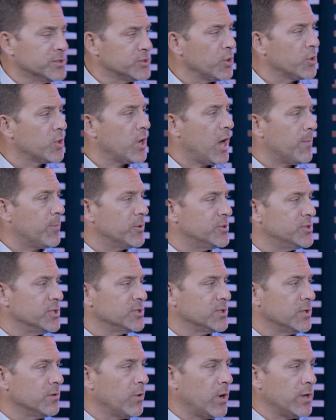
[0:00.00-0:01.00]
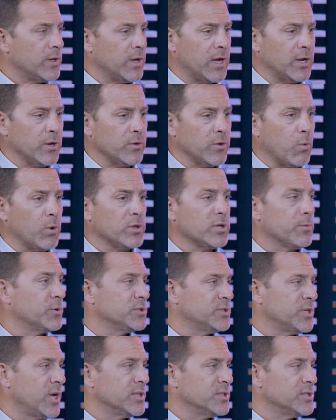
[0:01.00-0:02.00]
It's good competition, right? I don't know what the
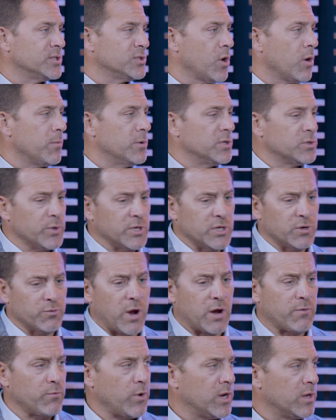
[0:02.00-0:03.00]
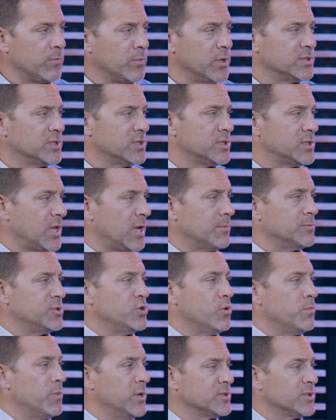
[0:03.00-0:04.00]
percentages are between direct writing business and
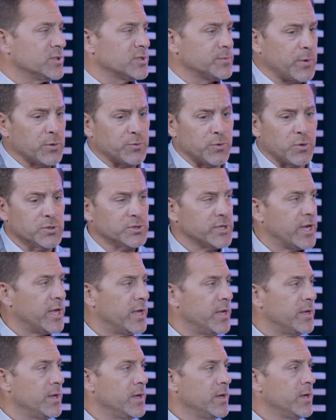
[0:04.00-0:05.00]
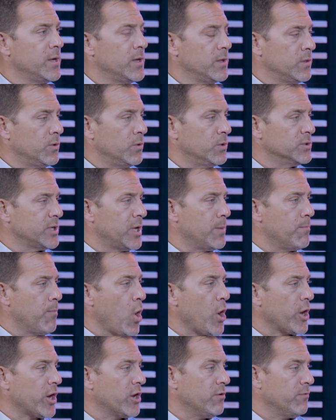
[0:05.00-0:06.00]
MGU business, but there's a
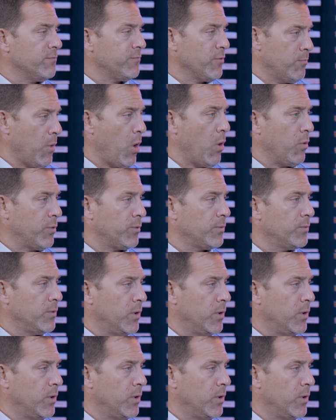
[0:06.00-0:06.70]
market for both.